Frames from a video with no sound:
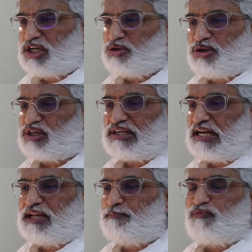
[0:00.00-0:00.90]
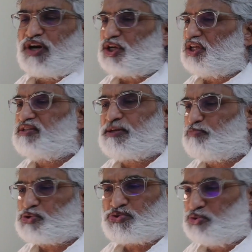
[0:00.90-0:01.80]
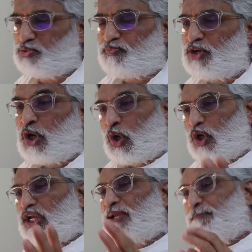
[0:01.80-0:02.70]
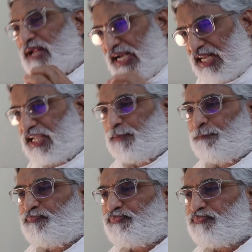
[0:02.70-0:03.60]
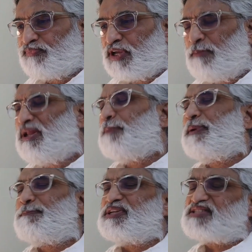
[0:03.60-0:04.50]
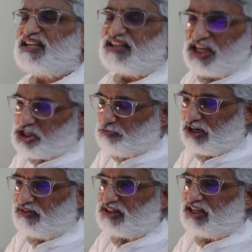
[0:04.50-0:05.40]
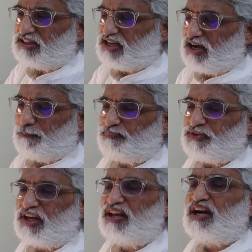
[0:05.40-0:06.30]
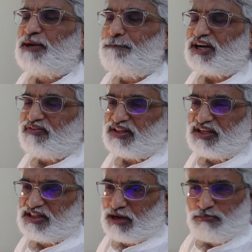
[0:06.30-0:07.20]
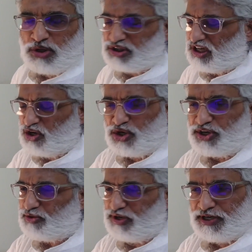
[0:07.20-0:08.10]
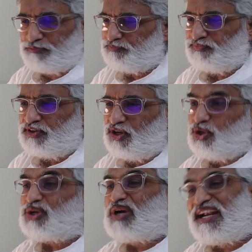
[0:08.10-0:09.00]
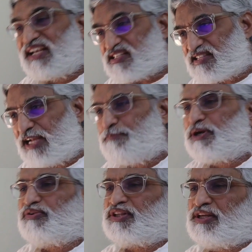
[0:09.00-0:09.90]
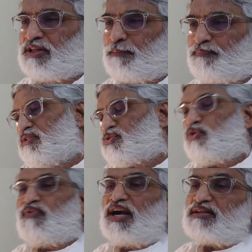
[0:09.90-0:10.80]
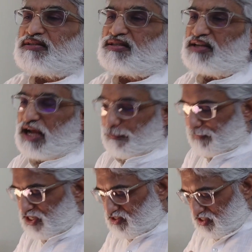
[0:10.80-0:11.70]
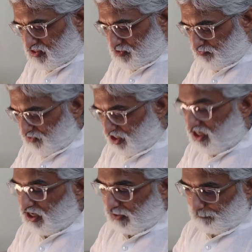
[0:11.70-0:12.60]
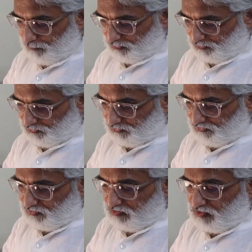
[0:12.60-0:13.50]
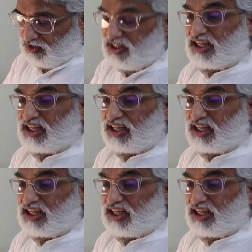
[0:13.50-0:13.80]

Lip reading: did not tell him what he is supposed to do. Only made him. Many people say teach Bhagavad Gita, learn Bhagavad Gita. Both are not required. You have to understand Bhagavad Gita. So what happens is here, the